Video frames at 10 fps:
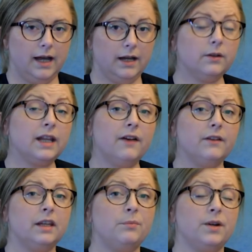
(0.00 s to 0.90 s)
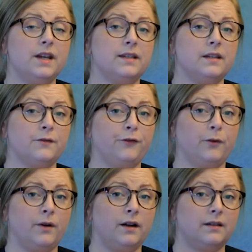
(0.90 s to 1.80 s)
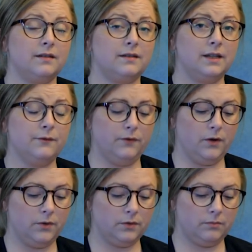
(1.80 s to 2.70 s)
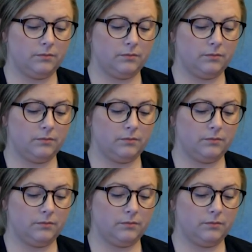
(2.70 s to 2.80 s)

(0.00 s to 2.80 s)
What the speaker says: don't have any presets for this phone,